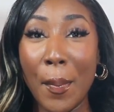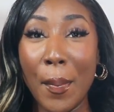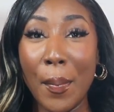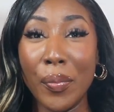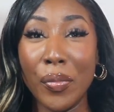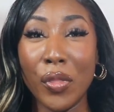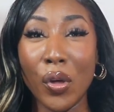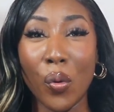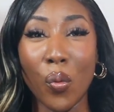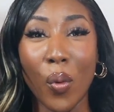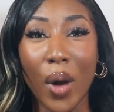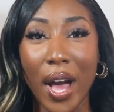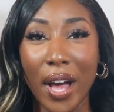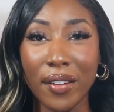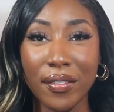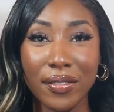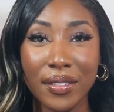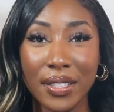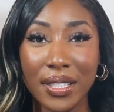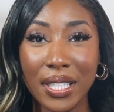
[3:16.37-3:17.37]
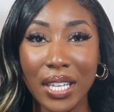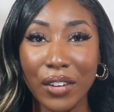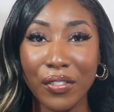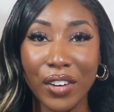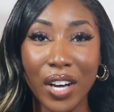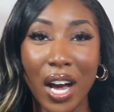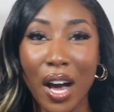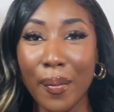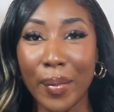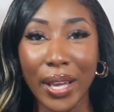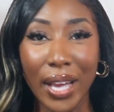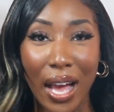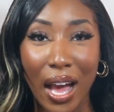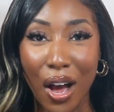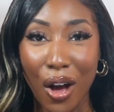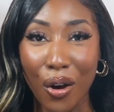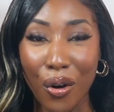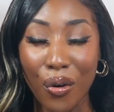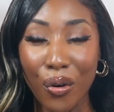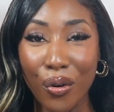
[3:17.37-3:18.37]
the wefts coming
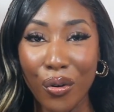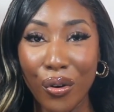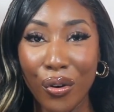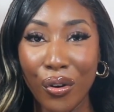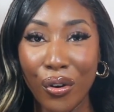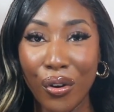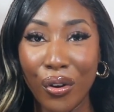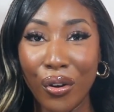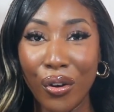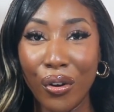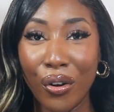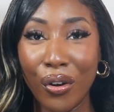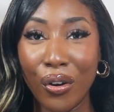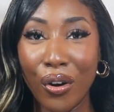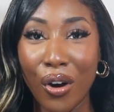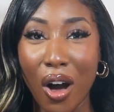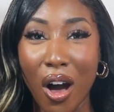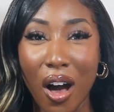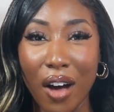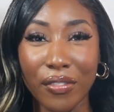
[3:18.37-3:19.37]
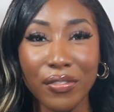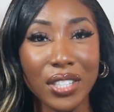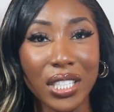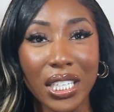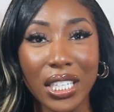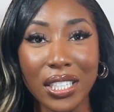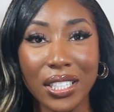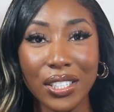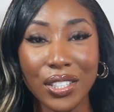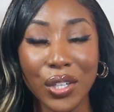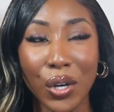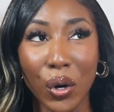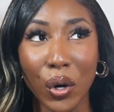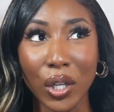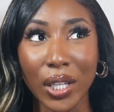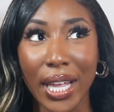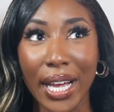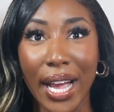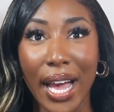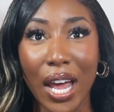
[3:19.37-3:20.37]
out often or
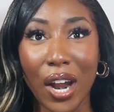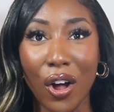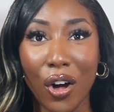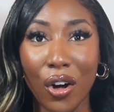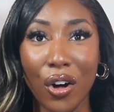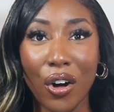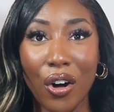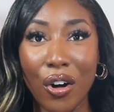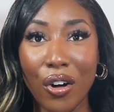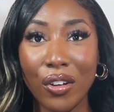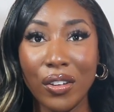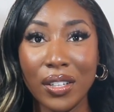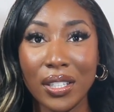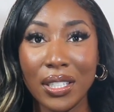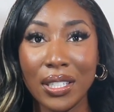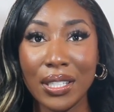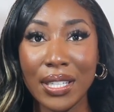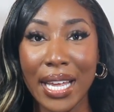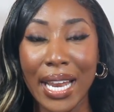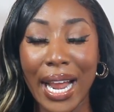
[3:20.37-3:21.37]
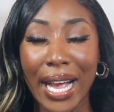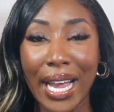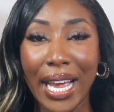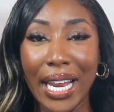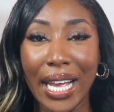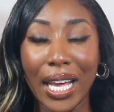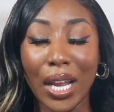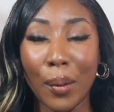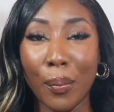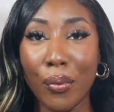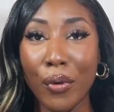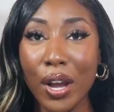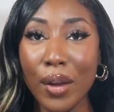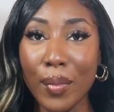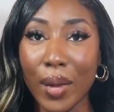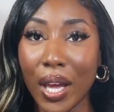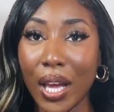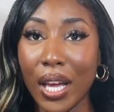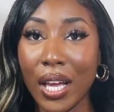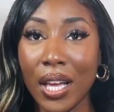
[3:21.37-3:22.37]
like at all, and I can't get an
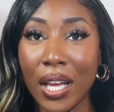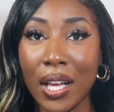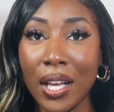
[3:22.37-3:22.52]
appointment.